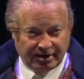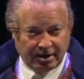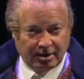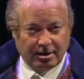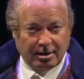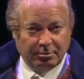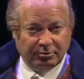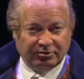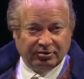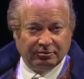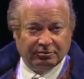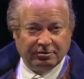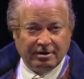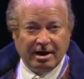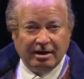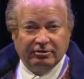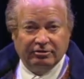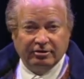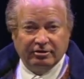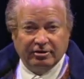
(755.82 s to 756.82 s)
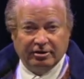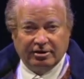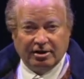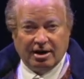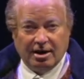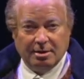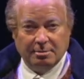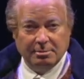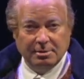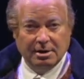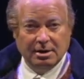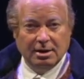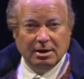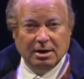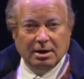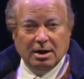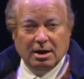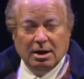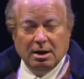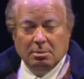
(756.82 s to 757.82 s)
there, I was in France at the time.
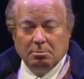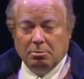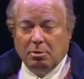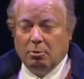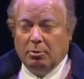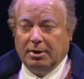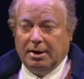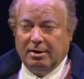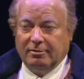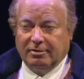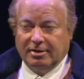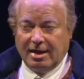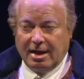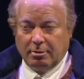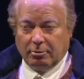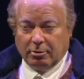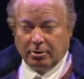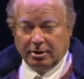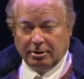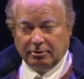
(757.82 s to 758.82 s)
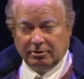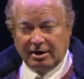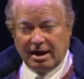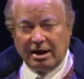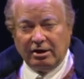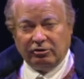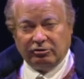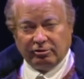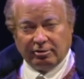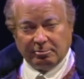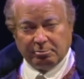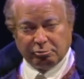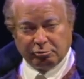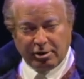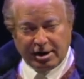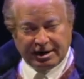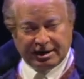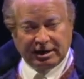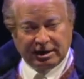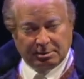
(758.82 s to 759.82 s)
But whenever they were in danger of
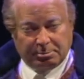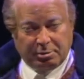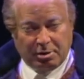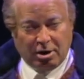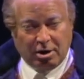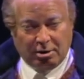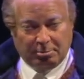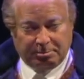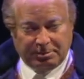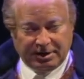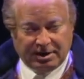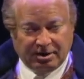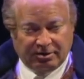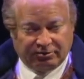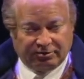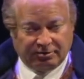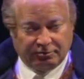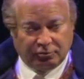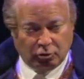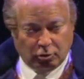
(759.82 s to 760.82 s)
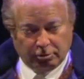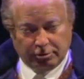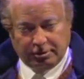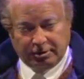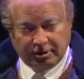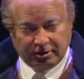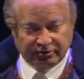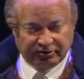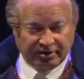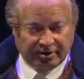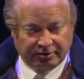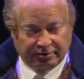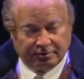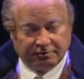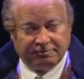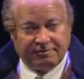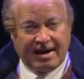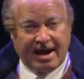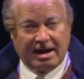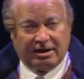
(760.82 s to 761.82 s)
breaking apart because of northern and
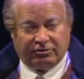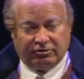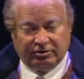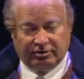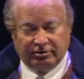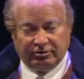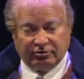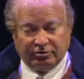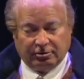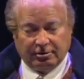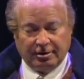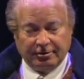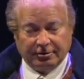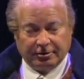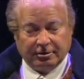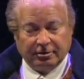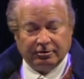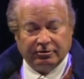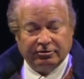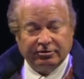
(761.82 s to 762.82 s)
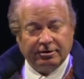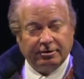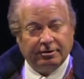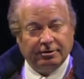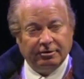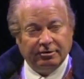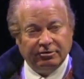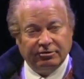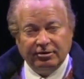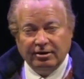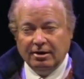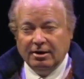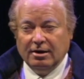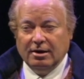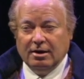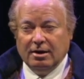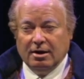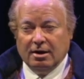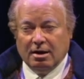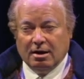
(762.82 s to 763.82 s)
southern factions or other concerns,
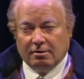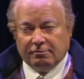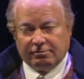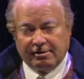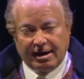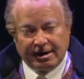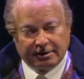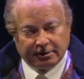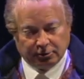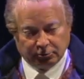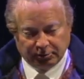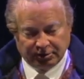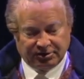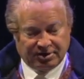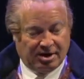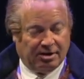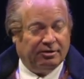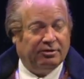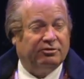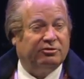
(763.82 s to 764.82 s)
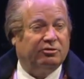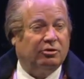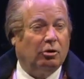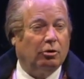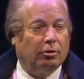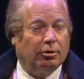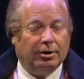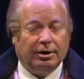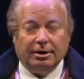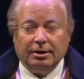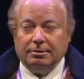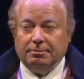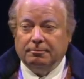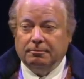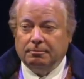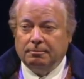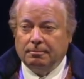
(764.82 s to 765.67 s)
Franklin would tell a story,